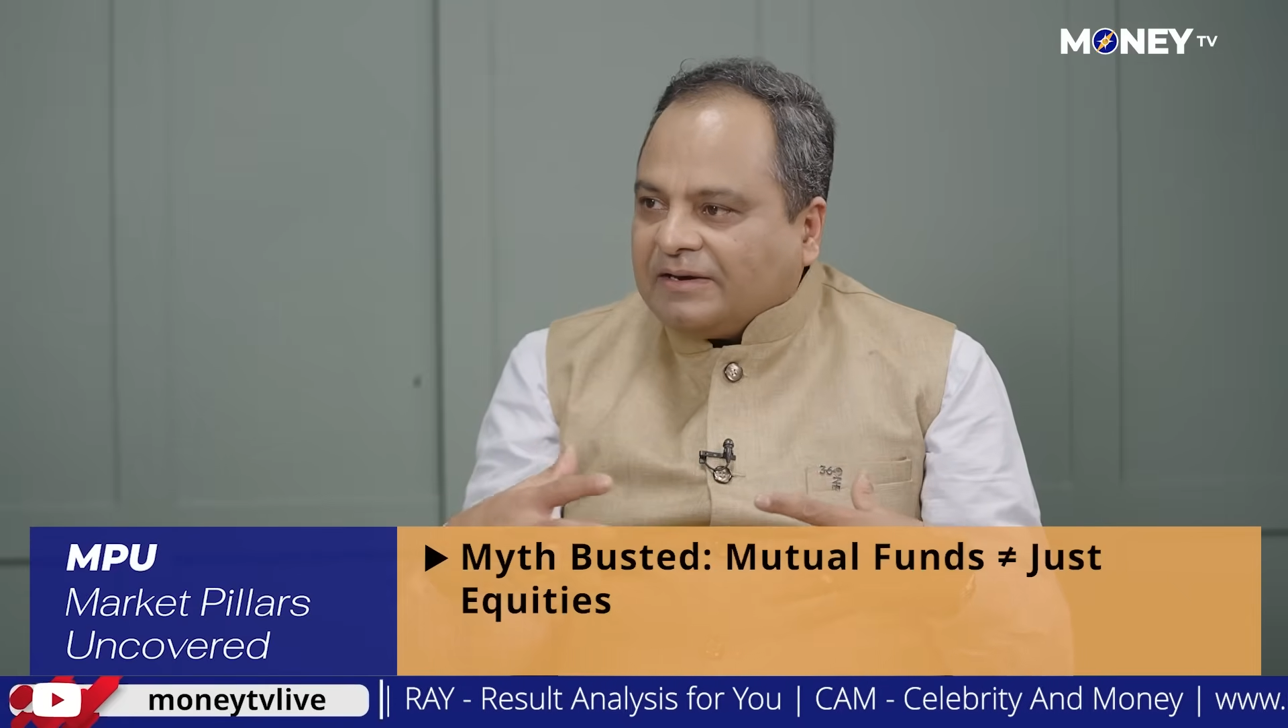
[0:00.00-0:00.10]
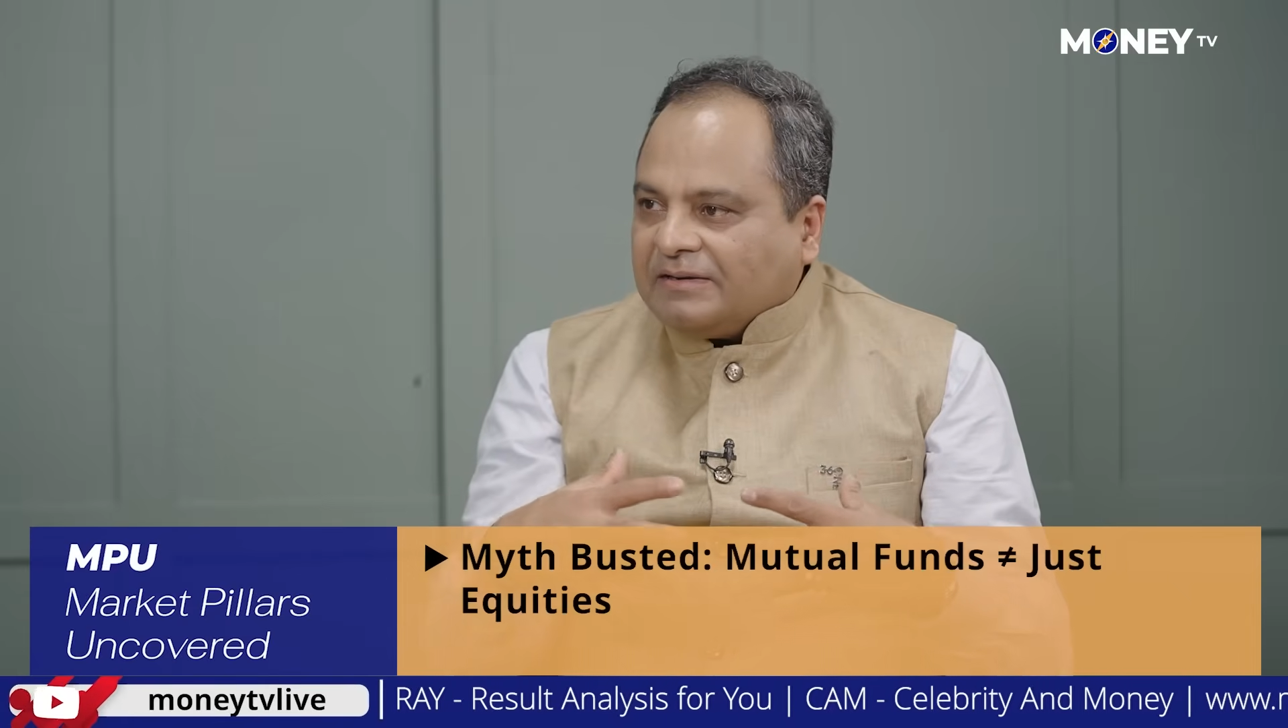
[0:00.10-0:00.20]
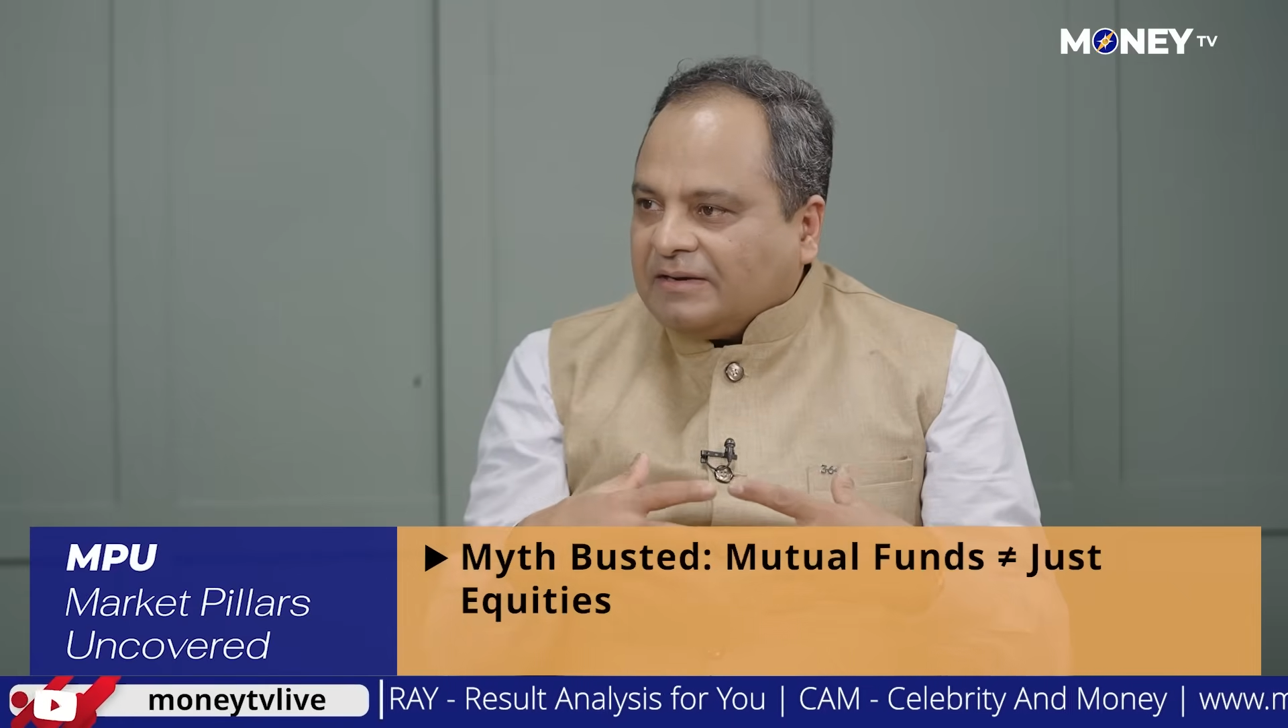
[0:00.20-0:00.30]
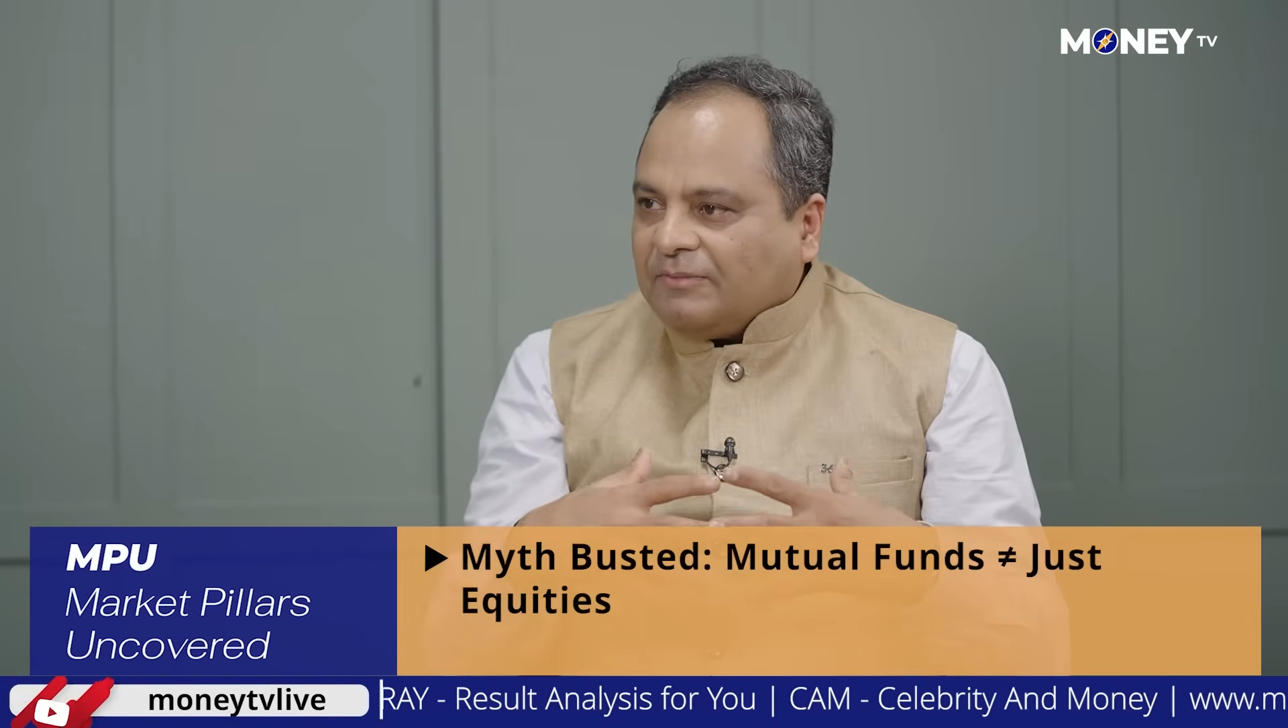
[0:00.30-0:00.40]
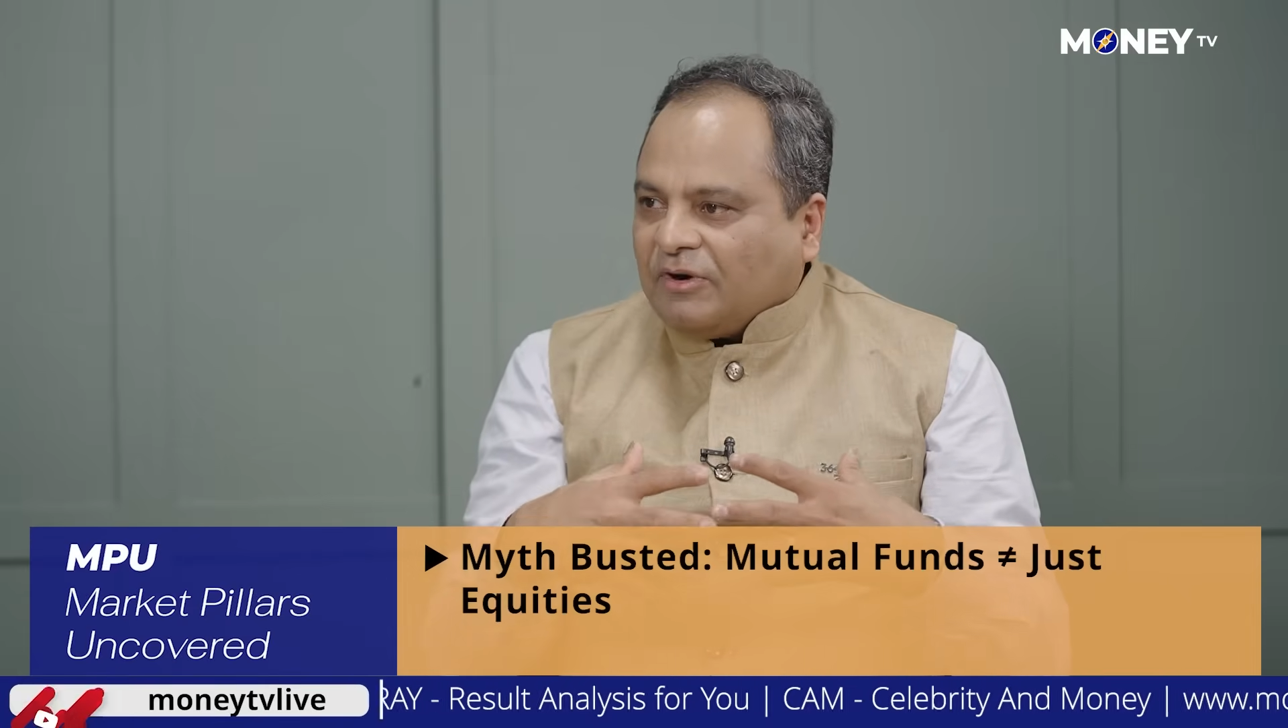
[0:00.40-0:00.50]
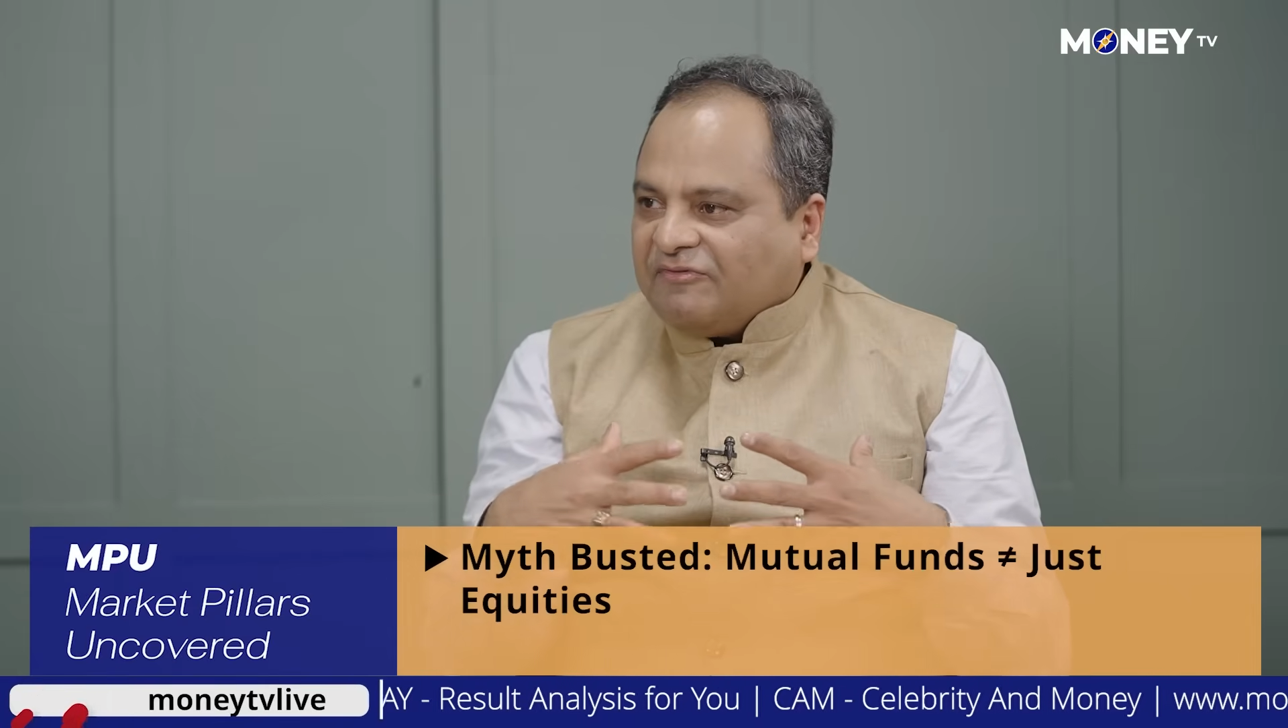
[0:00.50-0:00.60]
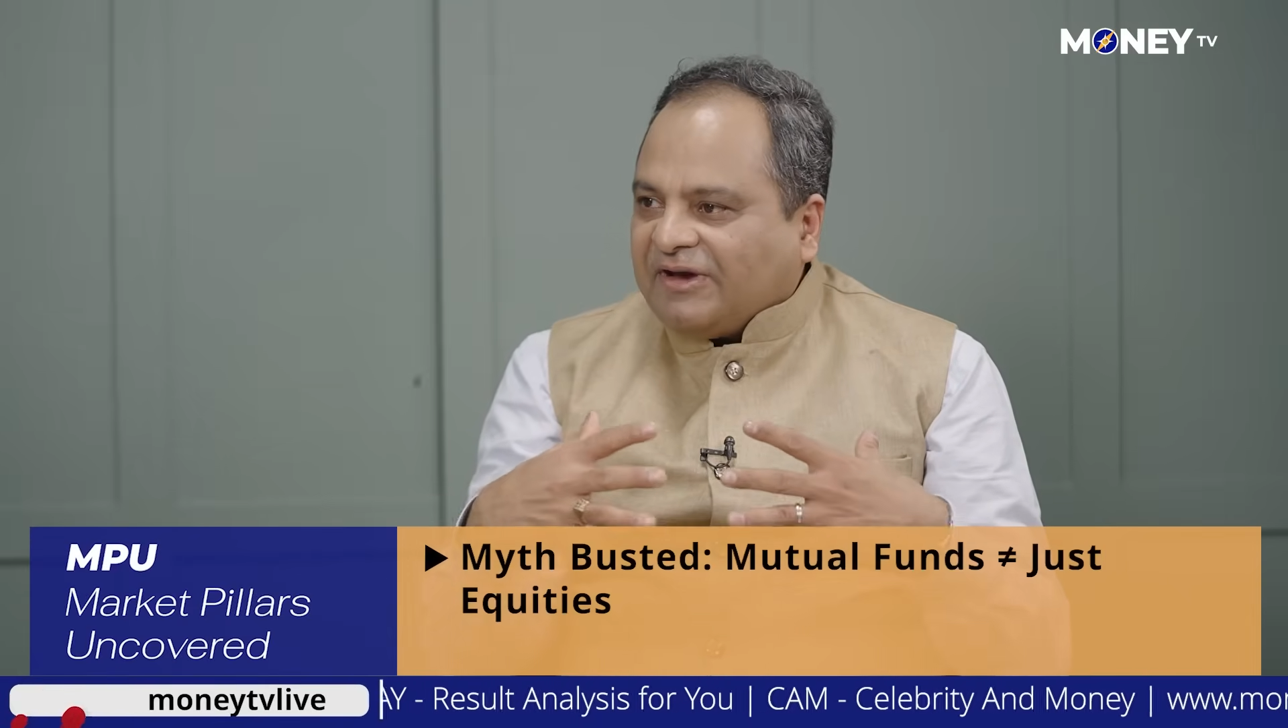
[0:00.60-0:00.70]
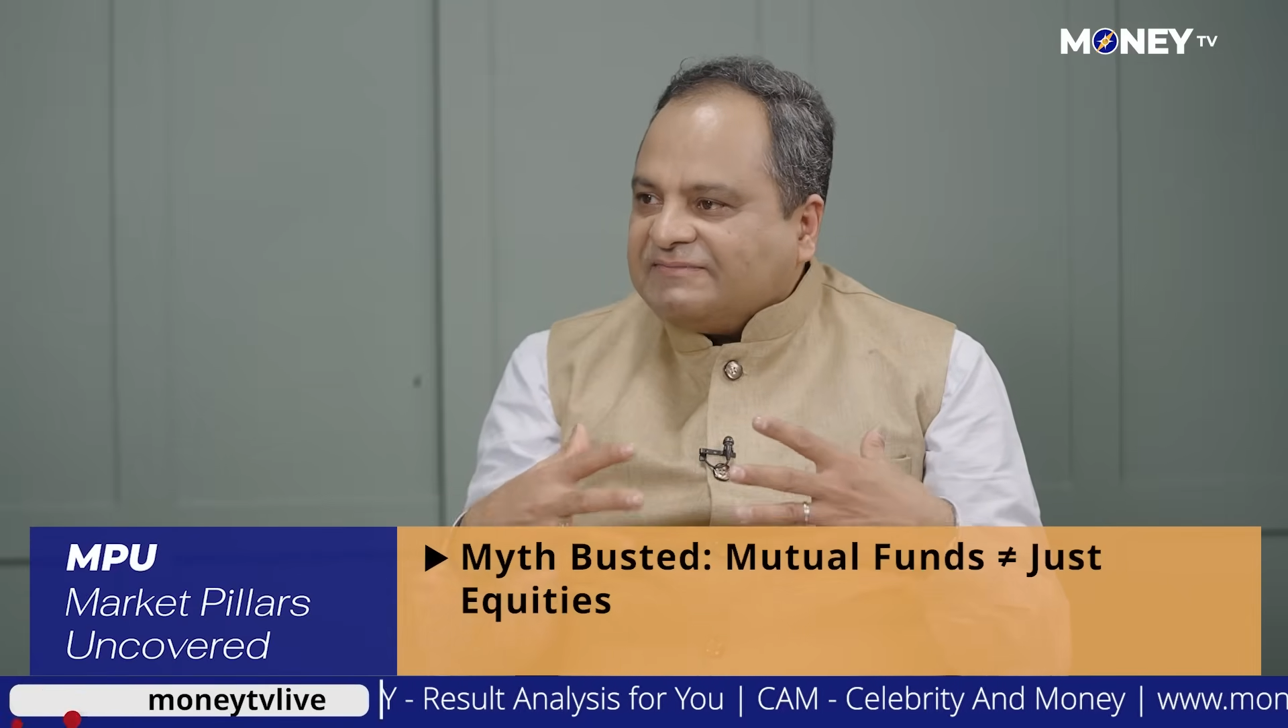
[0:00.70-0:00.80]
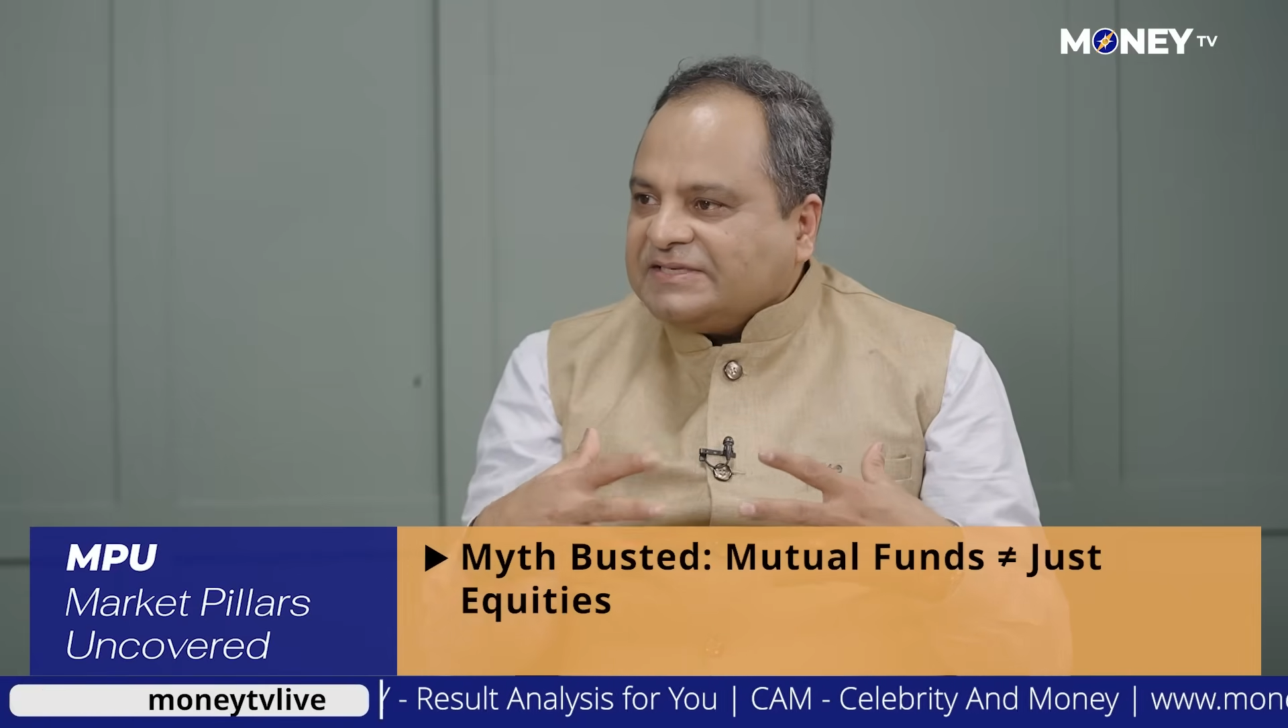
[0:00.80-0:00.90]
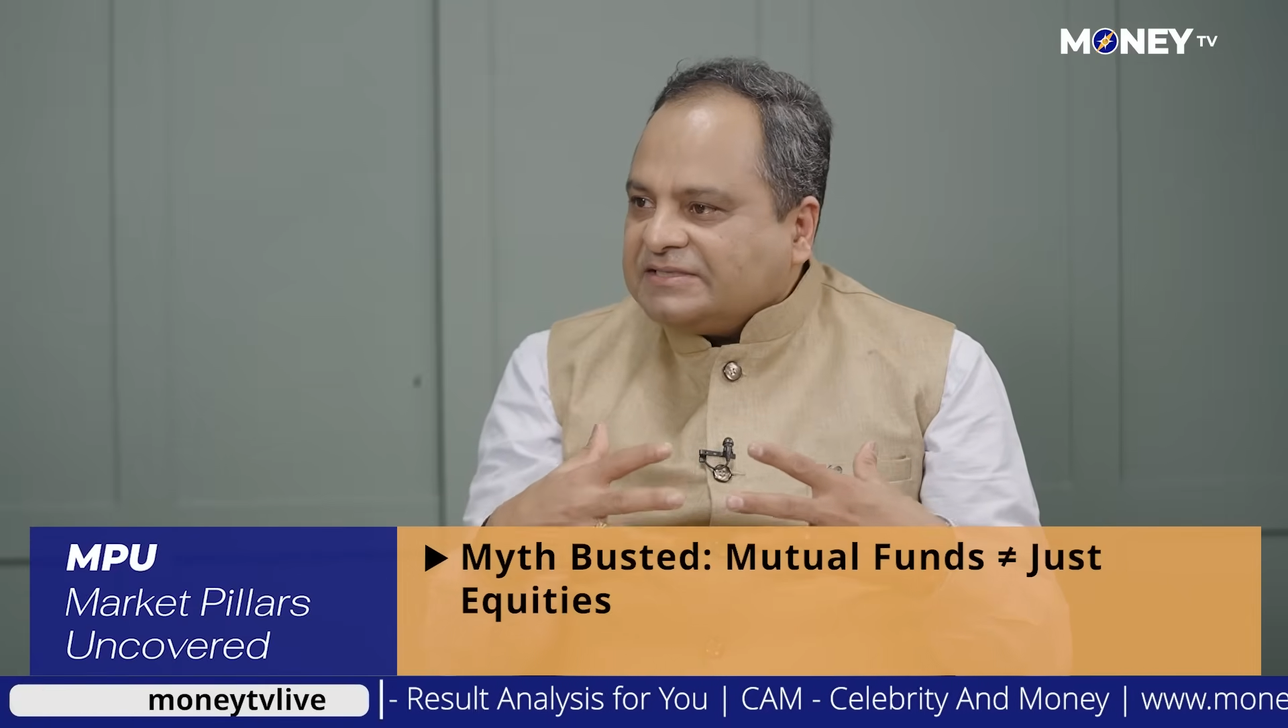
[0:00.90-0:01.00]
about
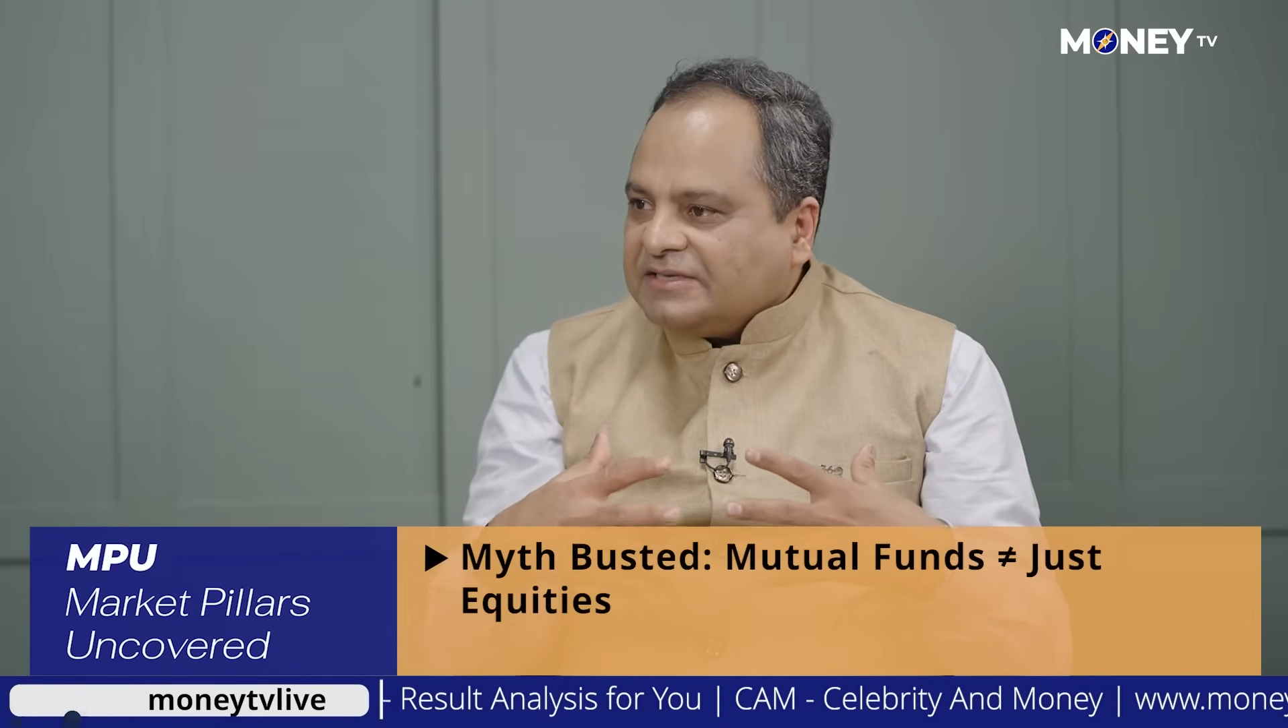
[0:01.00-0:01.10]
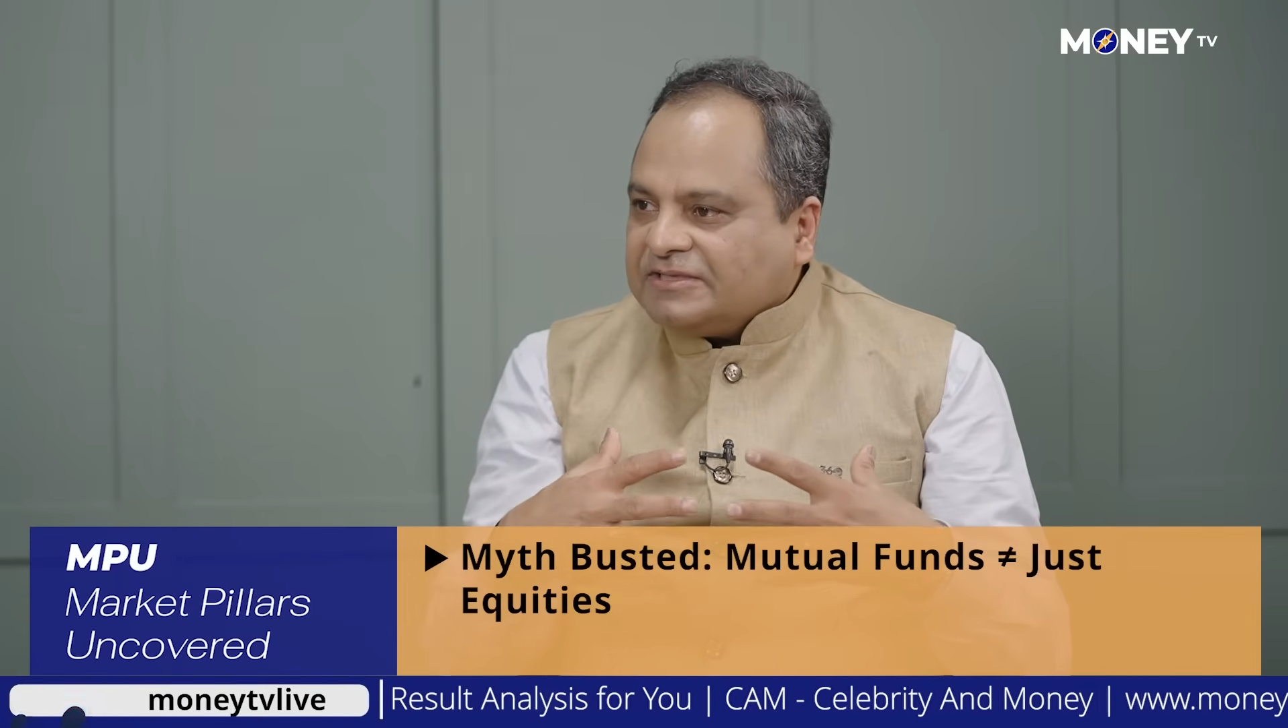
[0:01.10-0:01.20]
5-6